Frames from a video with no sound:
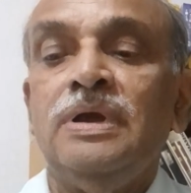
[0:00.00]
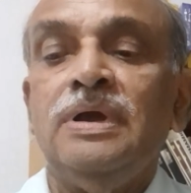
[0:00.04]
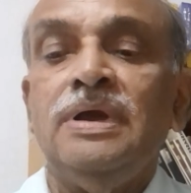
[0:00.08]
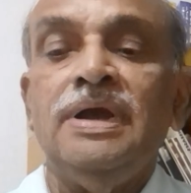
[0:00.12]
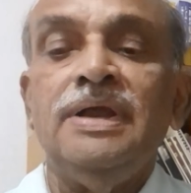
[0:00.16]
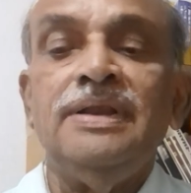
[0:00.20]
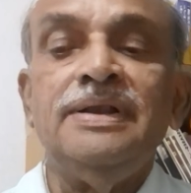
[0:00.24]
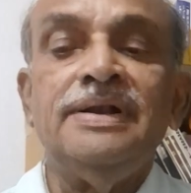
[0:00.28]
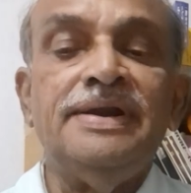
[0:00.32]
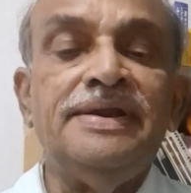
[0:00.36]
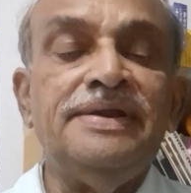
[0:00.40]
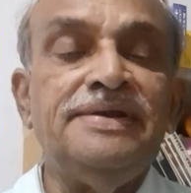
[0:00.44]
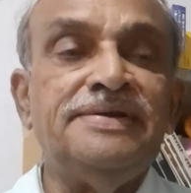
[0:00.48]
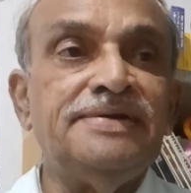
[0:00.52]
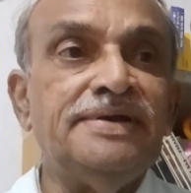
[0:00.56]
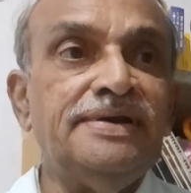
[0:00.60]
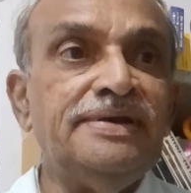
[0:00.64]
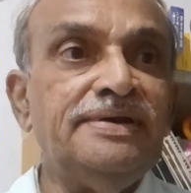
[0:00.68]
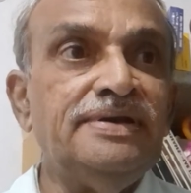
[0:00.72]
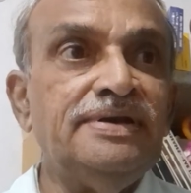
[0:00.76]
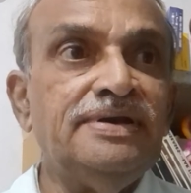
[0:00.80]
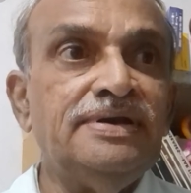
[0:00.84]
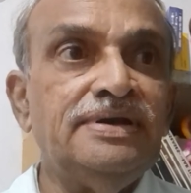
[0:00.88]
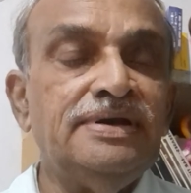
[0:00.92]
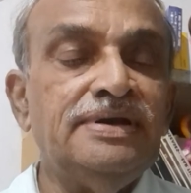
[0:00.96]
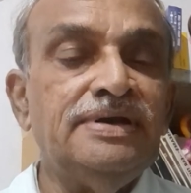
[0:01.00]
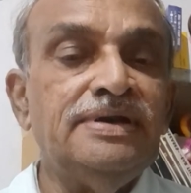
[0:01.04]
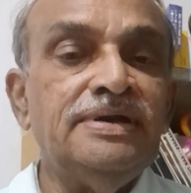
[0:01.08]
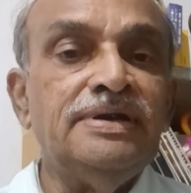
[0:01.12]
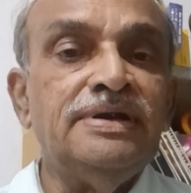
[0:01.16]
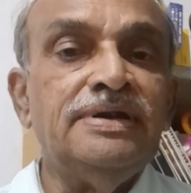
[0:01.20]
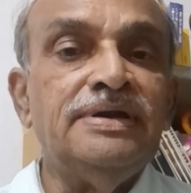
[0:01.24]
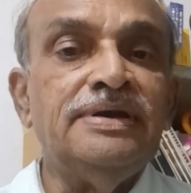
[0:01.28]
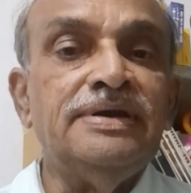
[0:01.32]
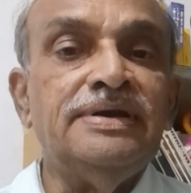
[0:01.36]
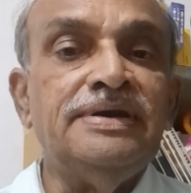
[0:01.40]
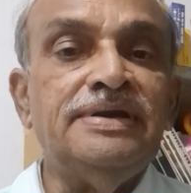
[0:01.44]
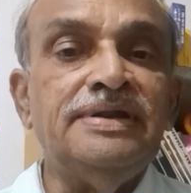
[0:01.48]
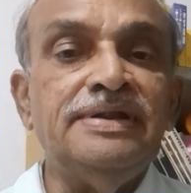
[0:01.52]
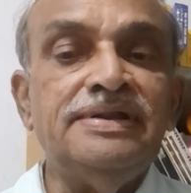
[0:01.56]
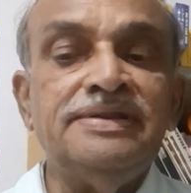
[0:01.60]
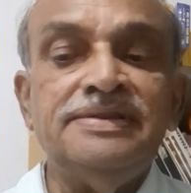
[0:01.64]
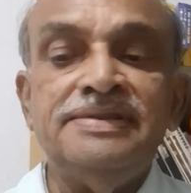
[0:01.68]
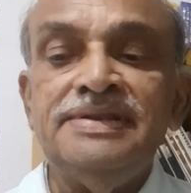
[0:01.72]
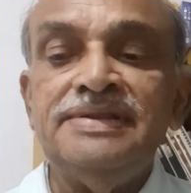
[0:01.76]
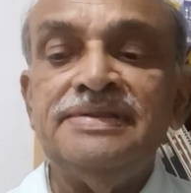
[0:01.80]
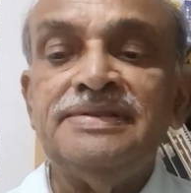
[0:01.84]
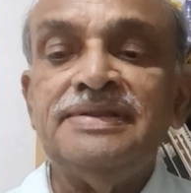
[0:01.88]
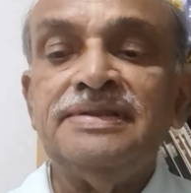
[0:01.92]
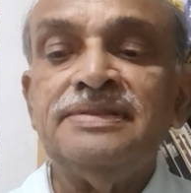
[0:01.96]
In addition,
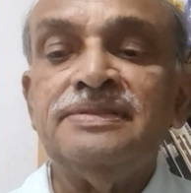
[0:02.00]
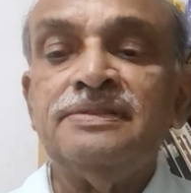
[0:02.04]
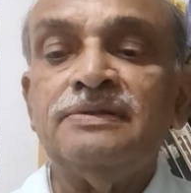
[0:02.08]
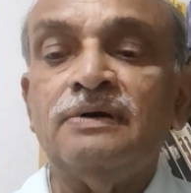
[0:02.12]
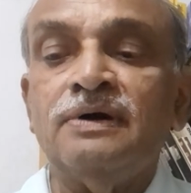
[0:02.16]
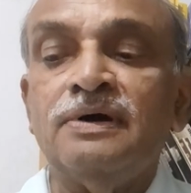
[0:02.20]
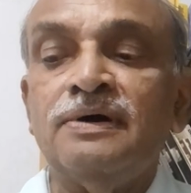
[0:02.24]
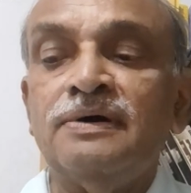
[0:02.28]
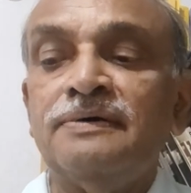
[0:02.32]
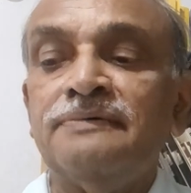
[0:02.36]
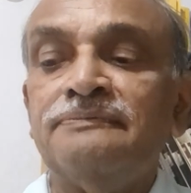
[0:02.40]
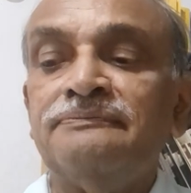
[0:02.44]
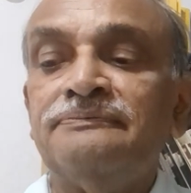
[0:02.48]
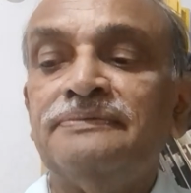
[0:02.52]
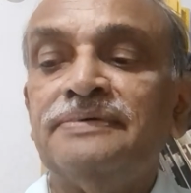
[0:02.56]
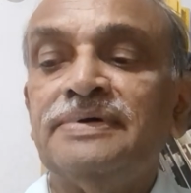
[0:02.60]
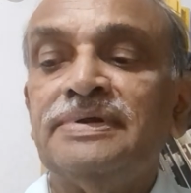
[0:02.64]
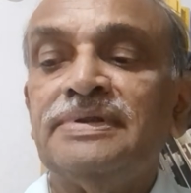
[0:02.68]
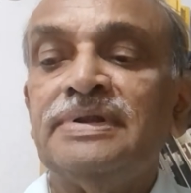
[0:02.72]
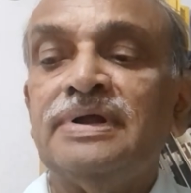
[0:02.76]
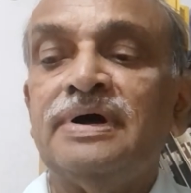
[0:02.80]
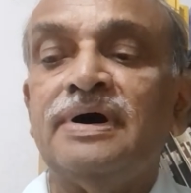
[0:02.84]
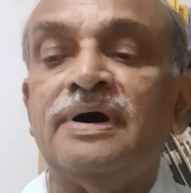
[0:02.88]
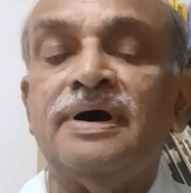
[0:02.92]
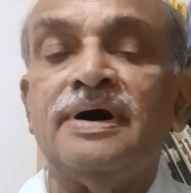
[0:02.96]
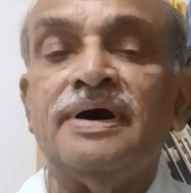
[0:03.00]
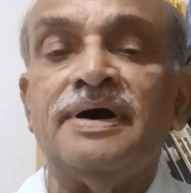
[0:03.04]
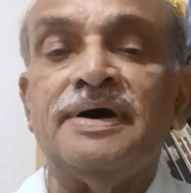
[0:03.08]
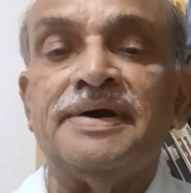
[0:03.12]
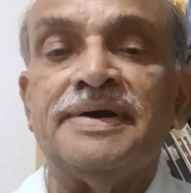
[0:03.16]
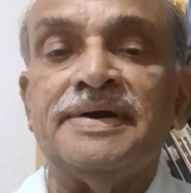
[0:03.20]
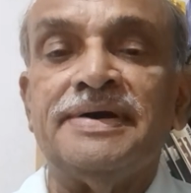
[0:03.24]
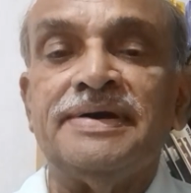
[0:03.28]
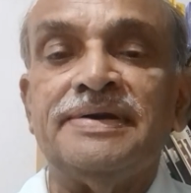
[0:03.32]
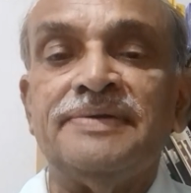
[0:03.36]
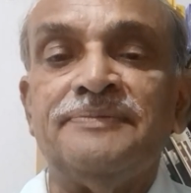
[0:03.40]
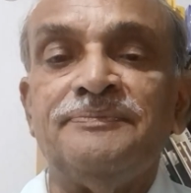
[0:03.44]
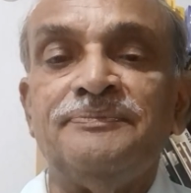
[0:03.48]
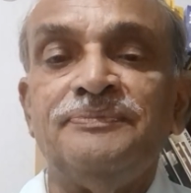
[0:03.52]
diseases of the heart,